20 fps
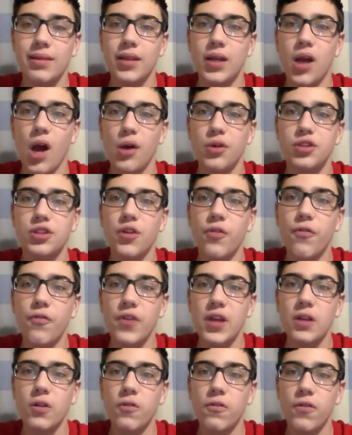the coaster
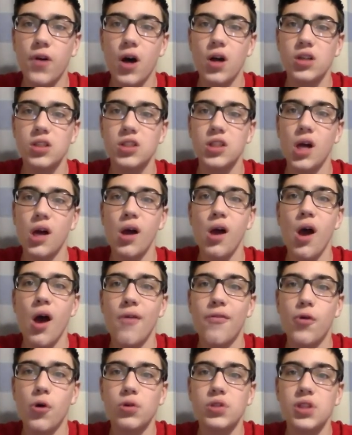feel faster.
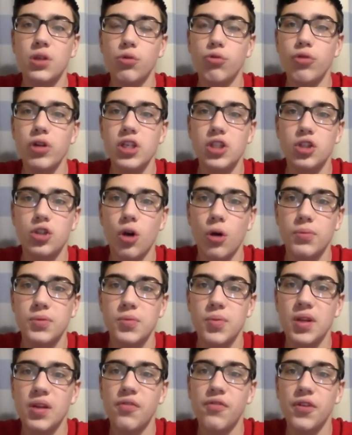Of course, it'll reach a top
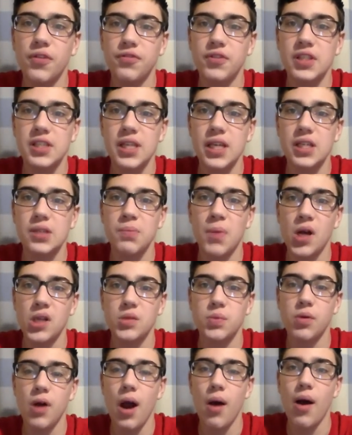speed of 56
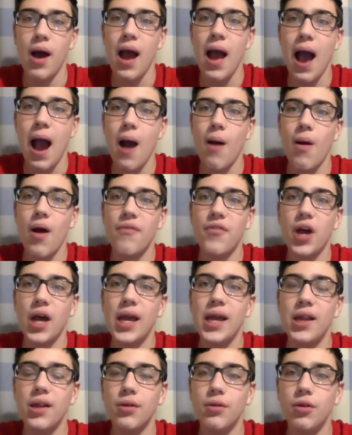miles per hour. However,
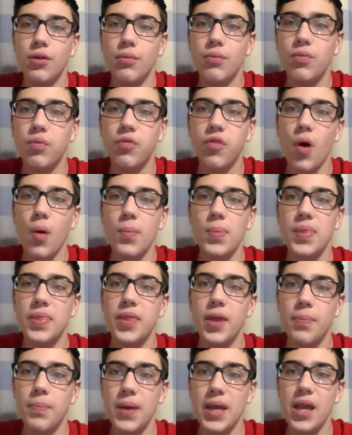it from
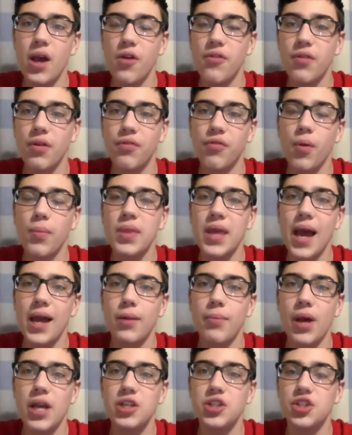the PO from the
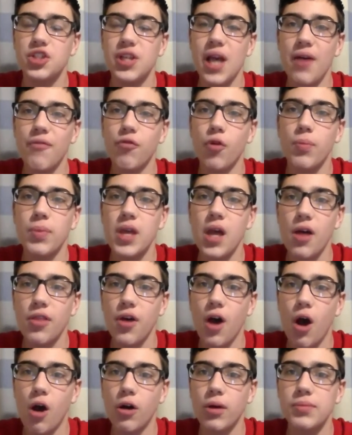animations and from the
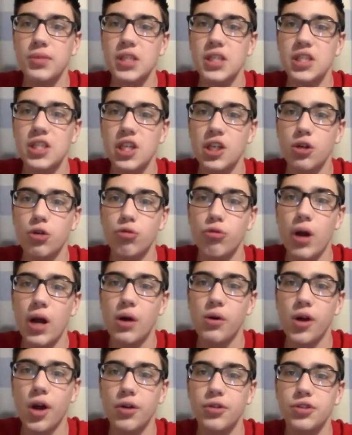other RMC single
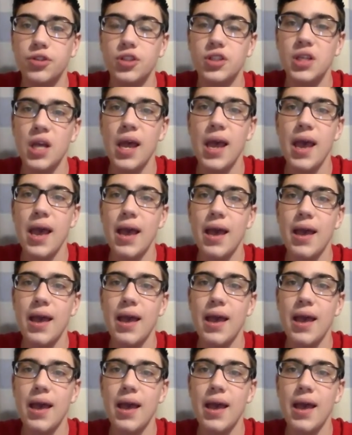rail coasters,